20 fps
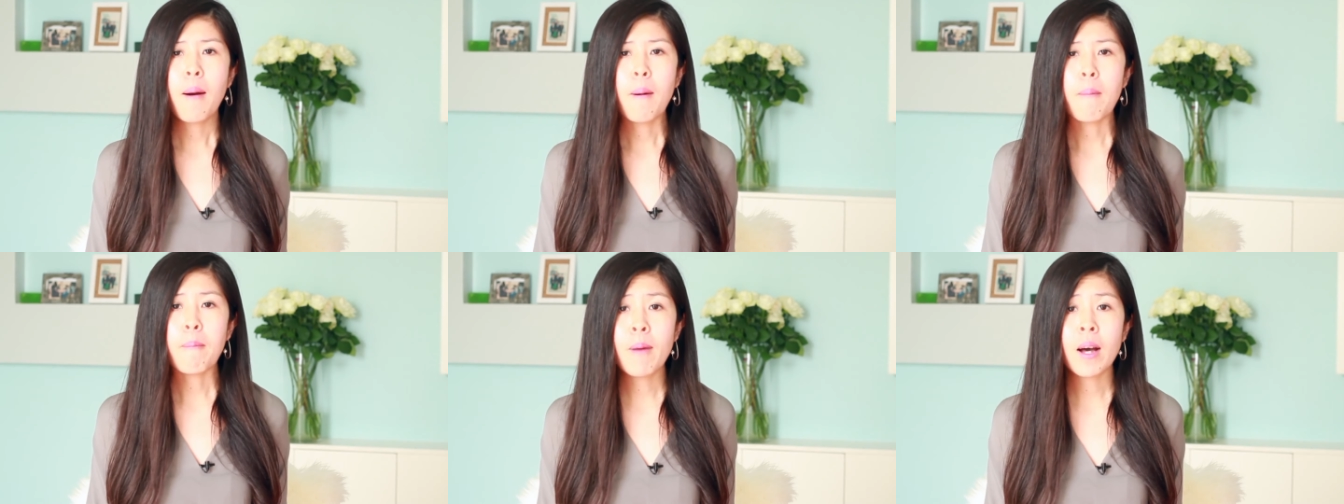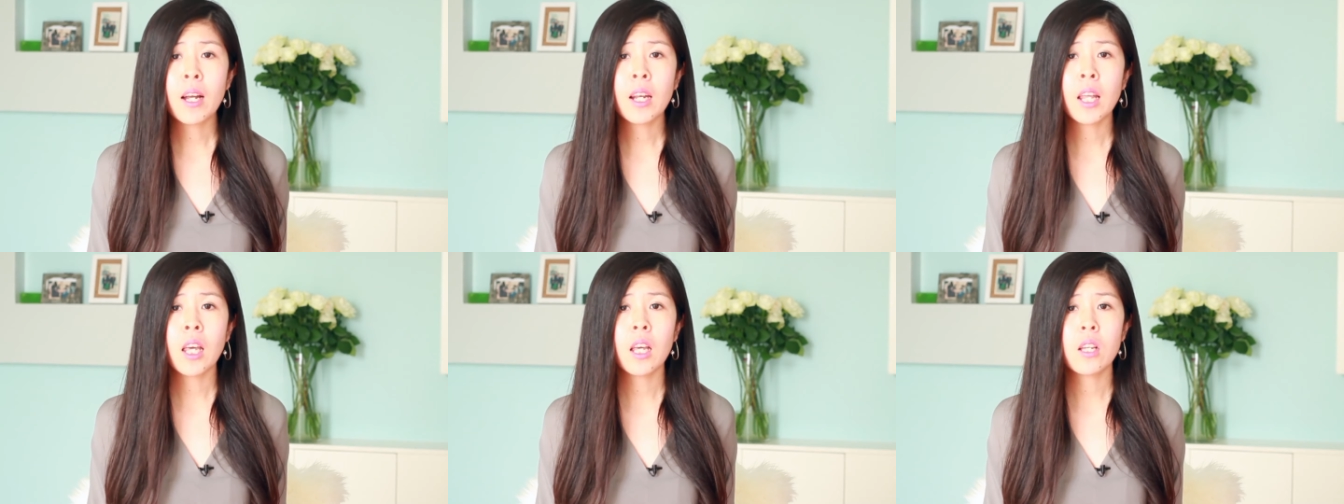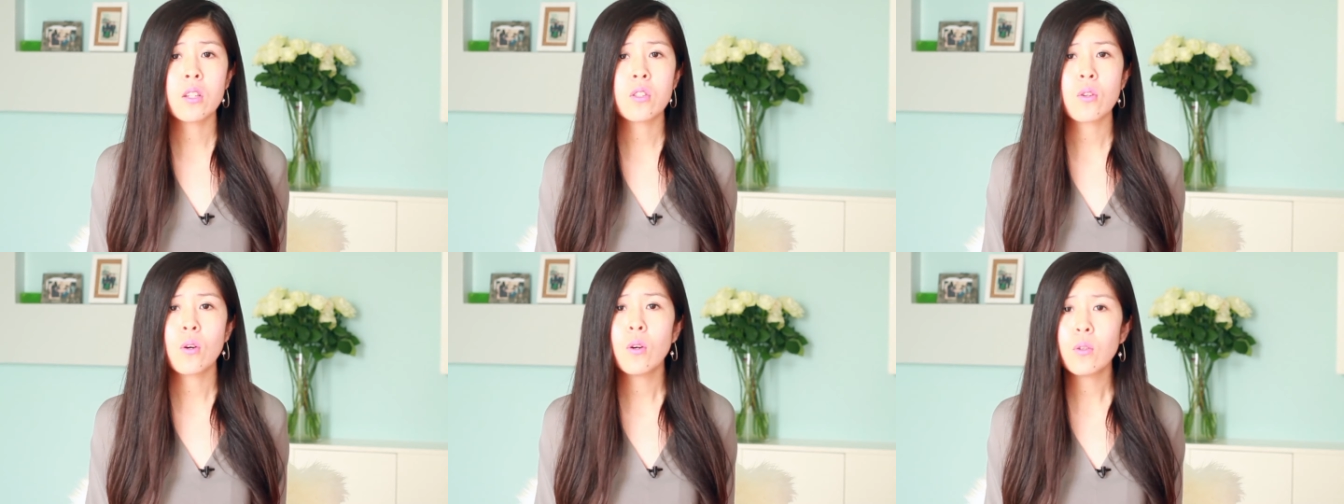money
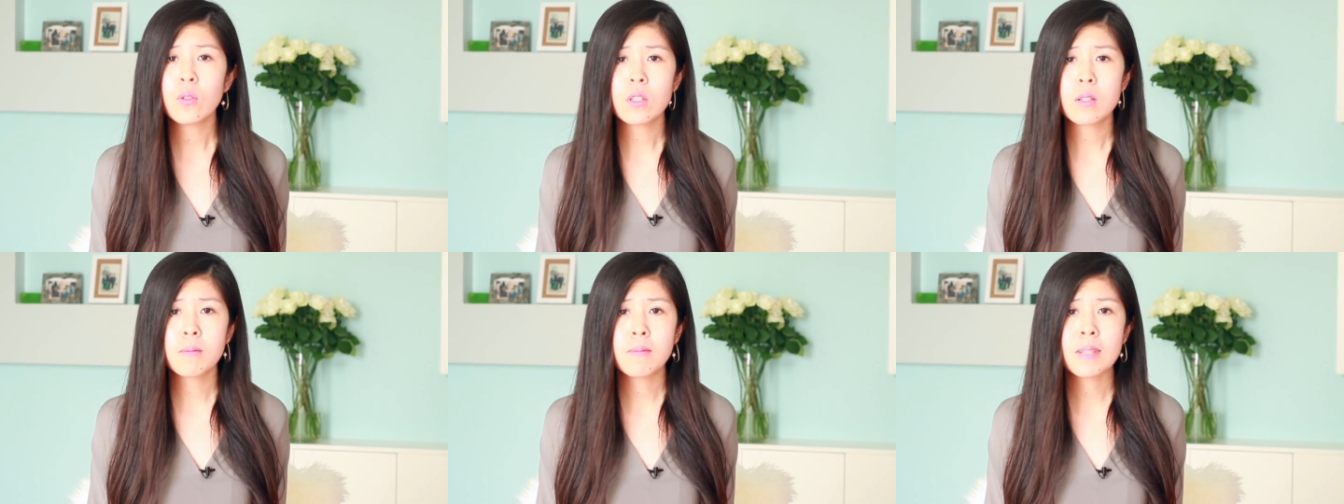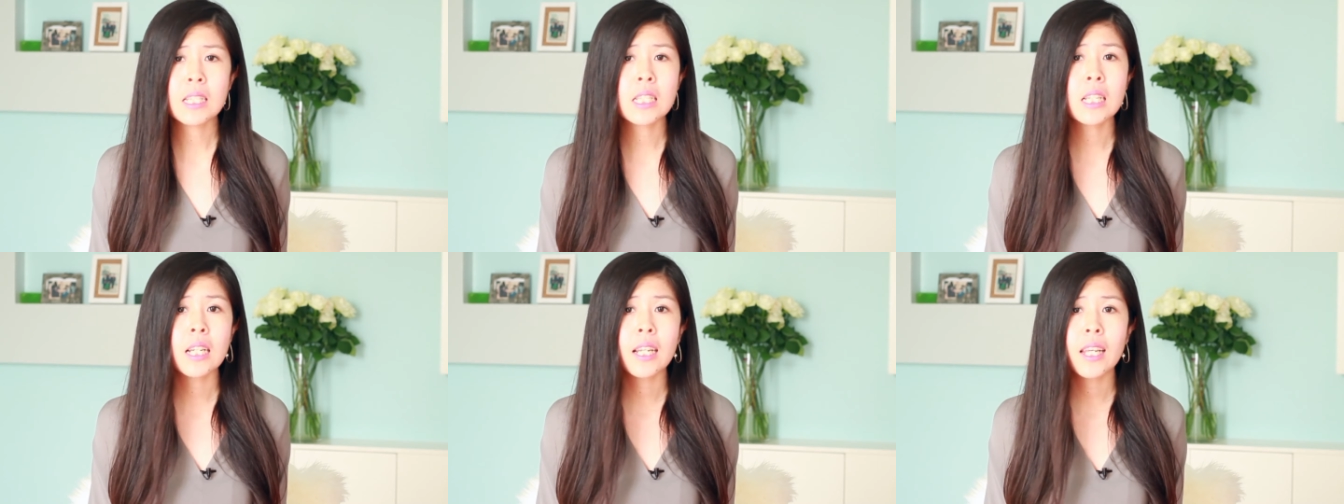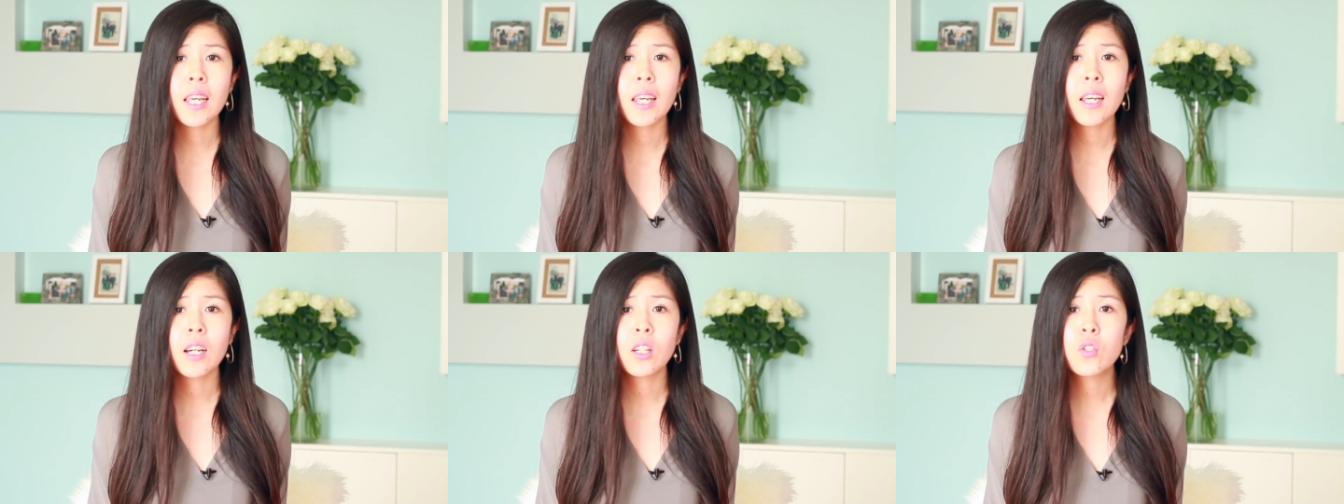is
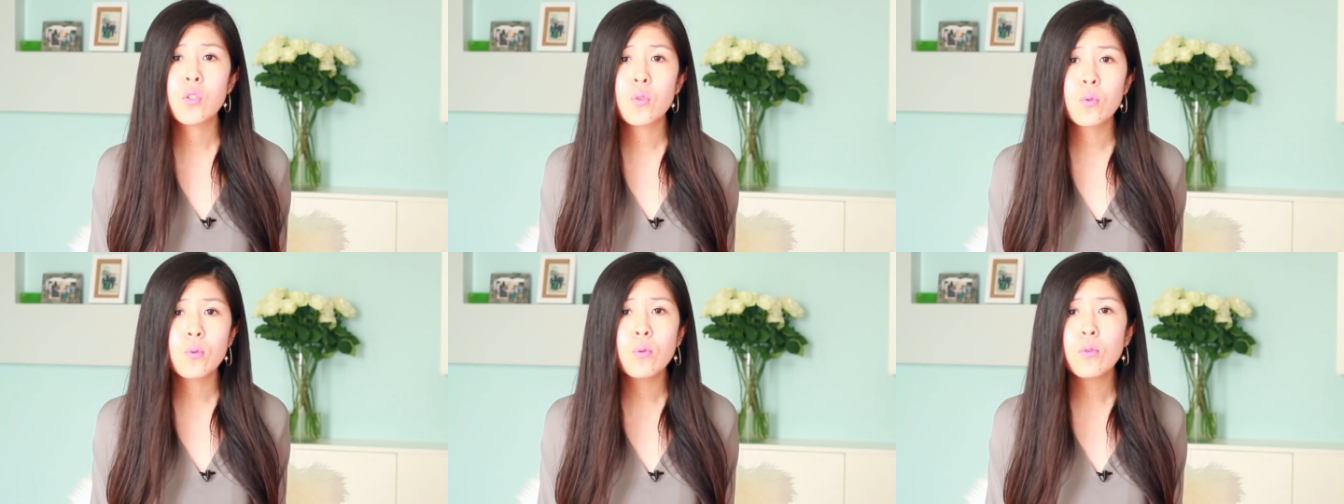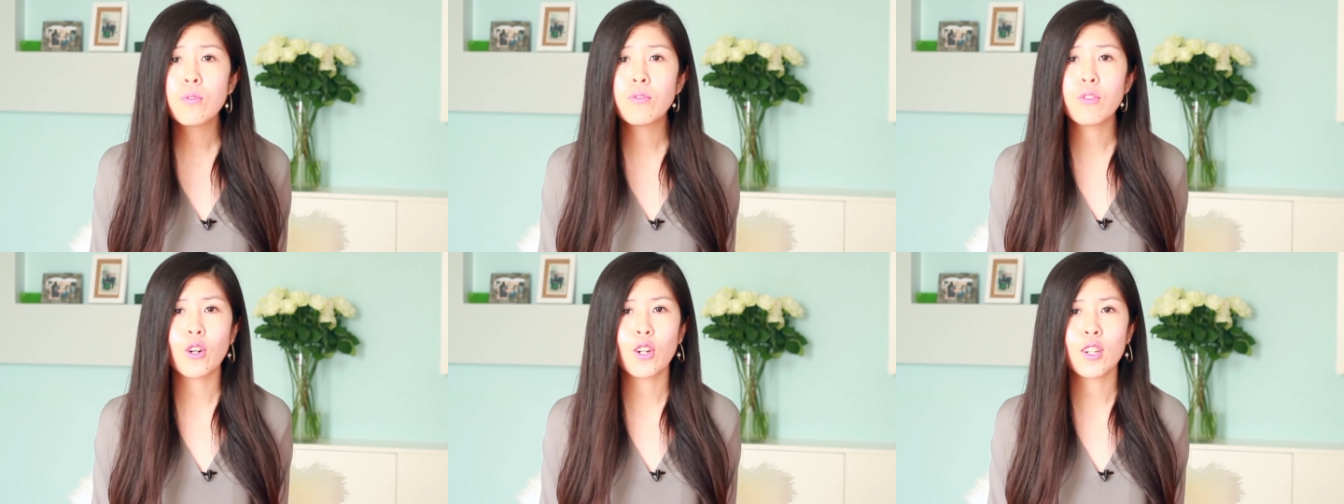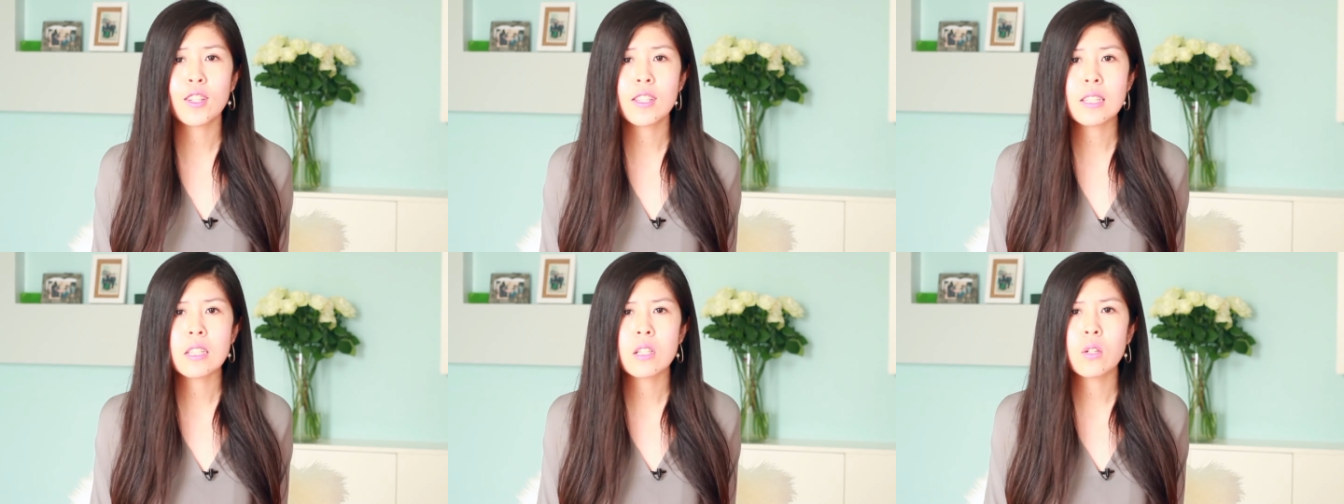ultimately a tool for us